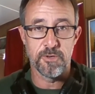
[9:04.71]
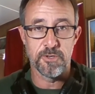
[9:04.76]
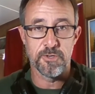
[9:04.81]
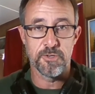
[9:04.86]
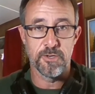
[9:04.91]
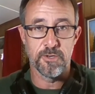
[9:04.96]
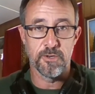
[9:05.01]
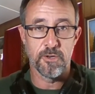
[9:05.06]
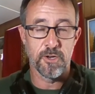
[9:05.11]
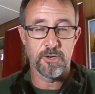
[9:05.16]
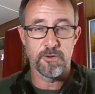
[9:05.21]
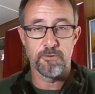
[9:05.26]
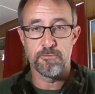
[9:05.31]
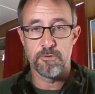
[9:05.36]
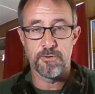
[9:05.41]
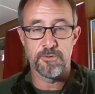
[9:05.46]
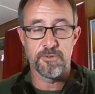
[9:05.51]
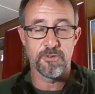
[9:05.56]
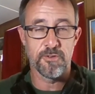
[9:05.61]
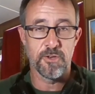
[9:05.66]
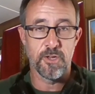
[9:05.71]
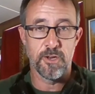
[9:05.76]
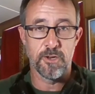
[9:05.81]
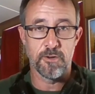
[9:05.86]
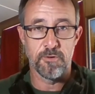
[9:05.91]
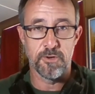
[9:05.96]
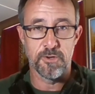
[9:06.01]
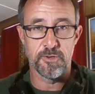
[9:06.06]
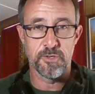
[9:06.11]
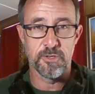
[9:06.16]
the Christian. Larken Rose is not
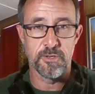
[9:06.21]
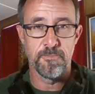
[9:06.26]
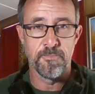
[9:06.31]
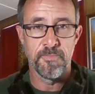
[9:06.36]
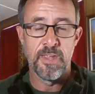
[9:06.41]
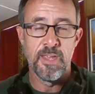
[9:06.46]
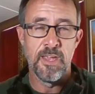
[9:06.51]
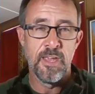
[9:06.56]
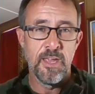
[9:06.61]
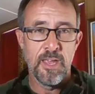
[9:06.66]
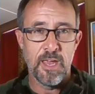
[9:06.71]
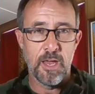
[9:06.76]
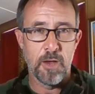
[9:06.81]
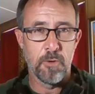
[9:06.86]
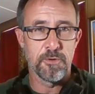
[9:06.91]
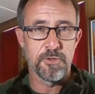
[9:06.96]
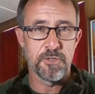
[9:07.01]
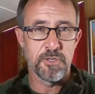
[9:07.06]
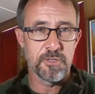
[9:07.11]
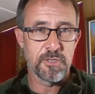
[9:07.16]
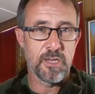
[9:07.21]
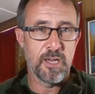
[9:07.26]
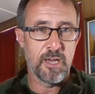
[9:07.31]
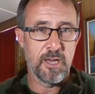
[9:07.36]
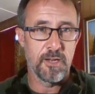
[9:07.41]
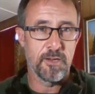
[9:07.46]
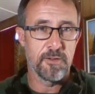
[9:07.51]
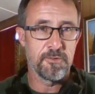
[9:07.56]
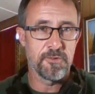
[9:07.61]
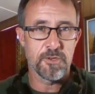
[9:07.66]
a Christian. And we'll just
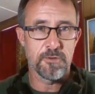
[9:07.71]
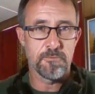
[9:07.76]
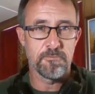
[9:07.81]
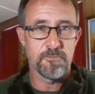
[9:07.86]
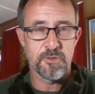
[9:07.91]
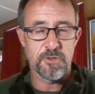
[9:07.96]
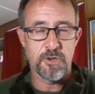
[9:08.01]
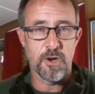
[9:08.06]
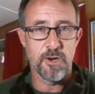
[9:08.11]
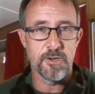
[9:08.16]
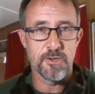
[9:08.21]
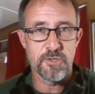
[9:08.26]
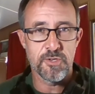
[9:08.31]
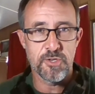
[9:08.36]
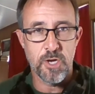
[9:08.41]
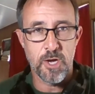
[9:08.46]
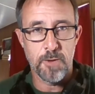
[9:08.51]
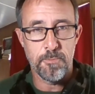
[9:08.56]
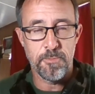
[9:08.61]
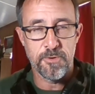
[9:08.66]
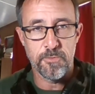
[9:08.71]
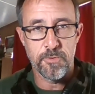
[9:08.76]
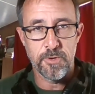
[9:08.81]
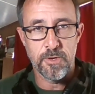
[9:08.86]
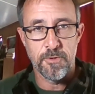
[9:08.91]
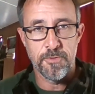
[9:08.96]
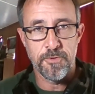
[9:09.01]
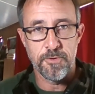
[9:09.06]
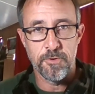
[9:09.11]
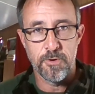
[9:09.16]
kind of start and stop as
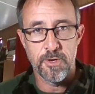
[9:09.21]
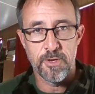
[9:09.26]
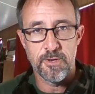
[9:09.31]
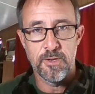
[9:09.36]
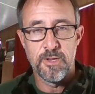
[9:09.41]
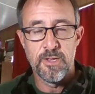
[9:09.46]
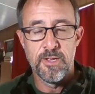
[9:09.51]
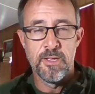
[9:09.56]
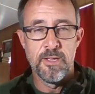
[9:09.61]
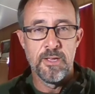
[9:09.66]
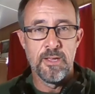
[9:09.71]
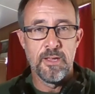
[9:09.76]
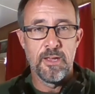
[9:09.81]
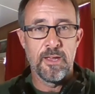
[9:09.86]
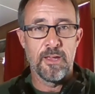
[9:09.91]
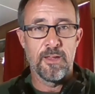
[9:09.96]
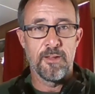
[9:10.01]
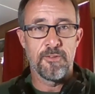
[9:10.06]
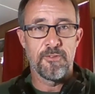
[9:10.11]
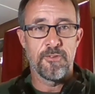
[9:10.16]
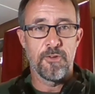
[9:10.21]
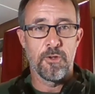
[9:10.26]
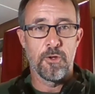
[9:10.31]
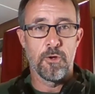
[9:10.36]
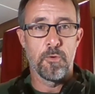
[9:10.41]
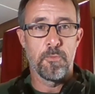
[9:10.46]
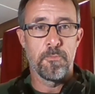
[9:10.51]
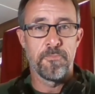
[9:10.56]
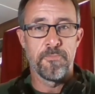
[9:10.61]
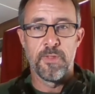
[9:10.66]
we go through it. And
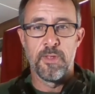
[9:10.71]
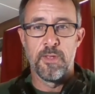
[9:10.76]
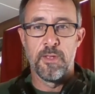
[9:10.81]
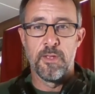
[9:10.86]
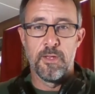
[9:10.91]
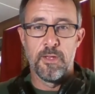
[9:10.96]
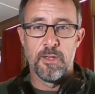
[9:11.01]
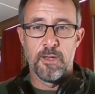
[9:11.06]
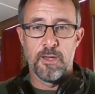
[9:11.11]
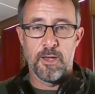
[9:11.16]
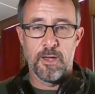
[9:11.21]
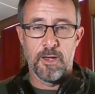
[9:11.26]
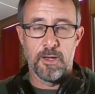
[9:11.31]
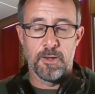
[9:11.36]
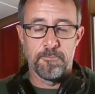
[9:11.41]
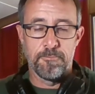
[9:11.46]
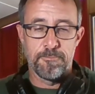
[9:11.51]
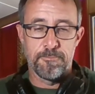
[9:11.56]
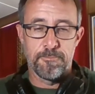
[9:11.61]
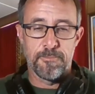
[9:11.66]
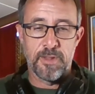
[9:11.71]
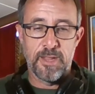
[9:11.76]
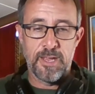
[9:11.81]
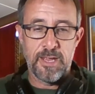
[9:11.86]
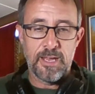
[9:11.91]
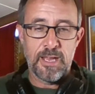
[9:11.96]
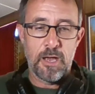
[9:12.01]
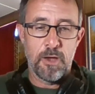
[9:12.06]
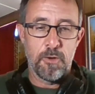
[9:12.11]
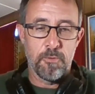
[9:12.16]
so
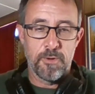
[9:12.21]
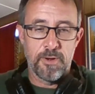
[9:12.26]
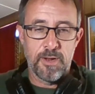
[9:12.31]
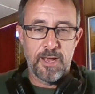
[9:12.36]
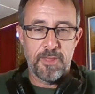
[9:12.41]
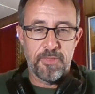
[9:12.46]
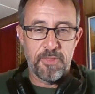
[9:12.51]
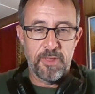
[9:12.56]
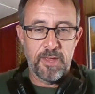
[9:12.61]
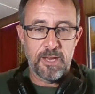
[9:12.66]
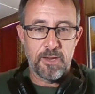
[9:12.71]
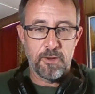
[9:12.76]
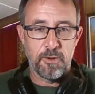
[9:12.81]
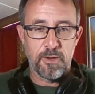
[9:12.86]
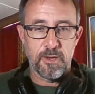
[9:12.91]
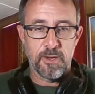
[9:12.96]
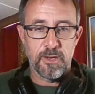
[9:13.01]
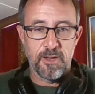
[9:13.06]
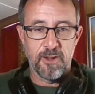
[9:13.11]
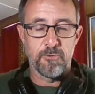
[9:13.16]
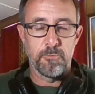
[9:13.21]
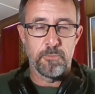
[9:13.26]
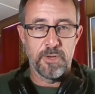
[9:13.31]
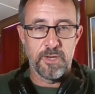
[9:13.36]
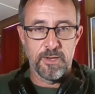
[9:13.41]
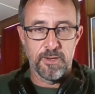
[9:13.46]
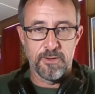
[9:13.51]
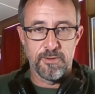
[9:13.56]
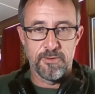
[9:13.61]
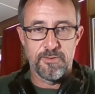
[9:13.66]
laying out what I think
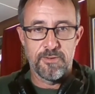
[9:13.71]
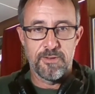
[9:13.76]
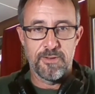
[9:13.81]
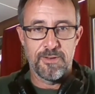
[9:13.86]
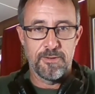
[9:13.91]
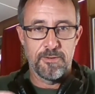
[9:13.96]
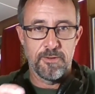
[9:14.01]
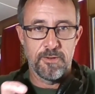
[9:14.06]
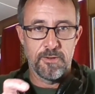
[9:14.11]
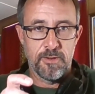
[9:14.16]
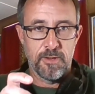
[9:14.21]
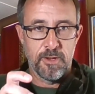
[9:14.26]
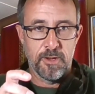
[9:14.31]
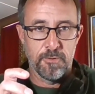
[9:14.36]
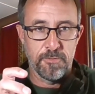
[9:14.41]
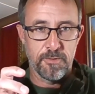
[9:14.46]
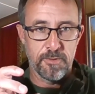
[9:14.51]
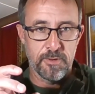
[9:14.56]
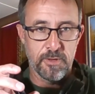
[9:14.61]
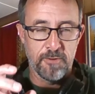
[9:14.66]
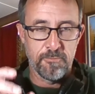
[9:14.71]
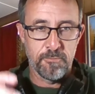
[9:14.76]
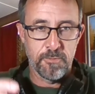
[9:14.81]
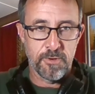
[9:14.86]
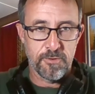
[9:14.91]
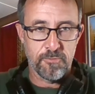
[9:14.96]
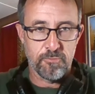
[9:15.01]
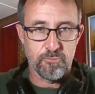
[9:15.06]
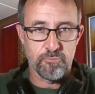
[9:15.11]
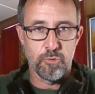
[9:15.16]
government is,
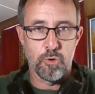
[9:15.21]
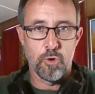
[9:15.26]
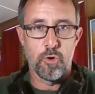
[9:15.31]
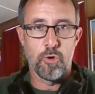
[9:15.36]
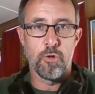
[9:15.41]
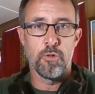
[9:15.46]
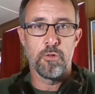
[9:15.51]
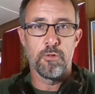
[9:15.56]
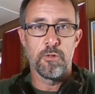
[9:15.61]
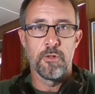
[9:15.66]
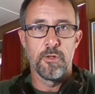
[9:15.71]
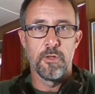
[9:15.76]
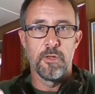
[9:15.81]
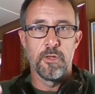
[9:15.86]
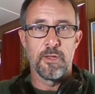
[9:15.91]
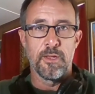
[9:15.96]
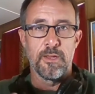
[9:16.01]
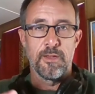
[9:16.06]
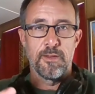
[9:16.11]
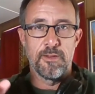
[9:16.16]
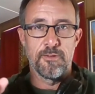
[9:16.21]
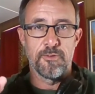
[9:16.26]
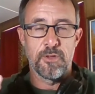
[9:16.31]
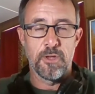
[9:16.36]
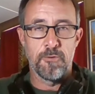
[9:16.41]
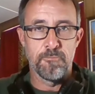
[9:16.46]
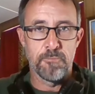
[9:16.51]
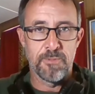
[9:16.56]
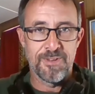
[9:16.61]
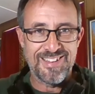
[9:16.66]
government's role is
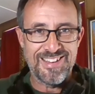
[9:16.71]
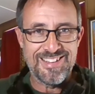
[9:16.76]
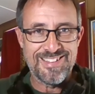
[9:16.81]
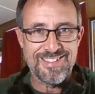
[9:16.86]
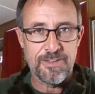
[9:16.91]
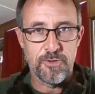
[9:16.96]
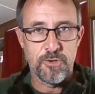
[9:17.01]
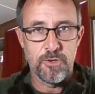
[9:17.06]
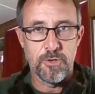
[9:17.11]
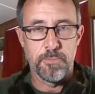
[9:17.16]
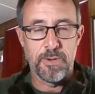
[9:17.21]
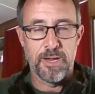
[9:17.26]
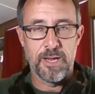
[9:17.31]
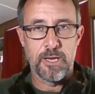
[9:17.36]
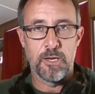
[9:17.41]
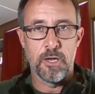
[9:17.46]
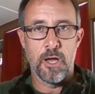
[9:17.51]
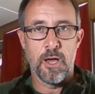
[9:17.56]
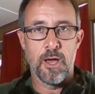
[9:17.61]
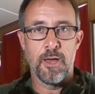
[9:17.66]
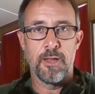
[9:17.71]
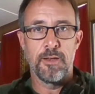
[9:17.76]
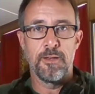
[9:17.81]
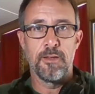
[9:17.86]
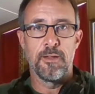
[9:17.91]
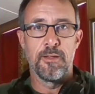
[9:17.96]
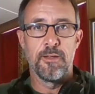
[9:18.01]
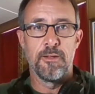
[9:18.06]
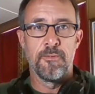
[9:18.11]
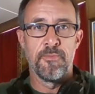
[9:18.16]
government's instituted by God.